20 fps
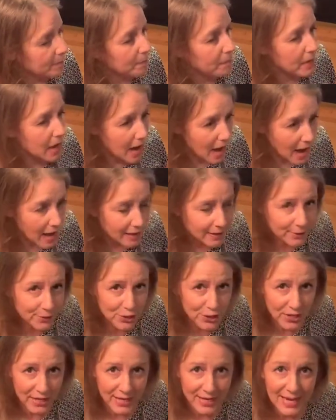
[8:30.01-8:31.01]

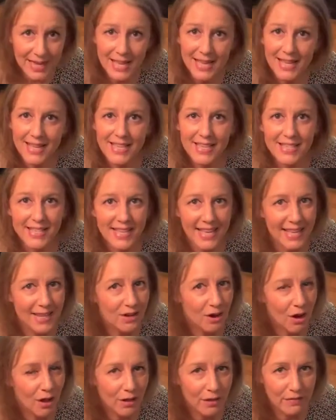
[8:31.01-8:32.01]
Collagen is in
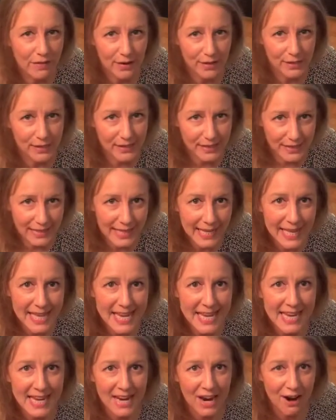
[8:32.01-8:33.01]
all of our skin
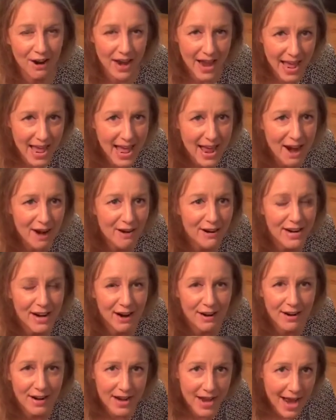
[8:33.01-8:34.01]
and our hair and our
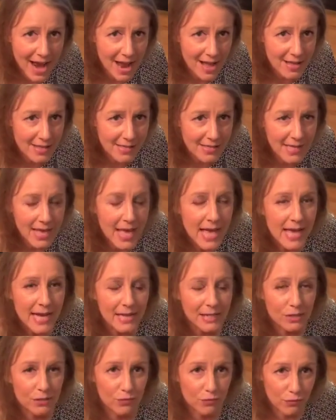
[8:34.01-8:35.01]
nails.
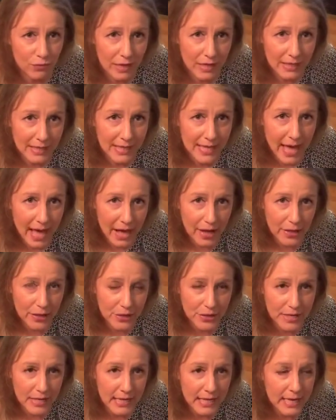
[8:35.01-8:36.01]
It's really
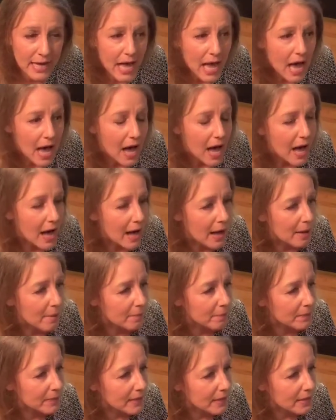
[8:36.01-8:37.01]
healthy
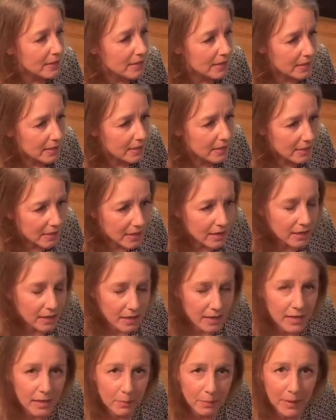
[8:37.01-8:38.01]
to
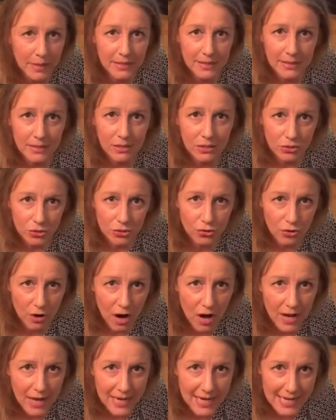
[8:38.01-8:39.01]
keep us
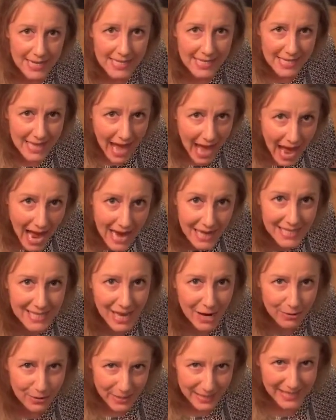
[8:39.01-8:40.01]
strong and intact.
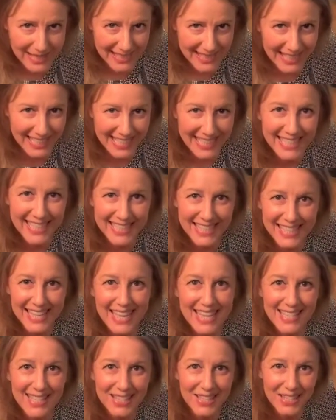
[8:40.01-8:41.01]
Our skin
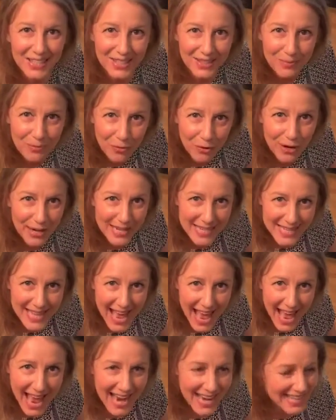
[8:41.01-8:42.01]
stays a little more
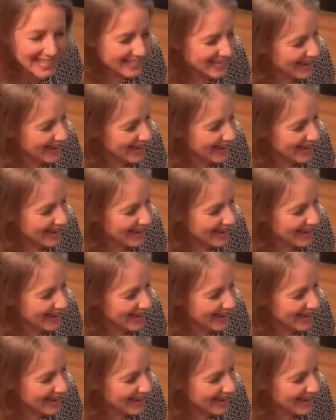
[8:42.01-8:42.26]
intact.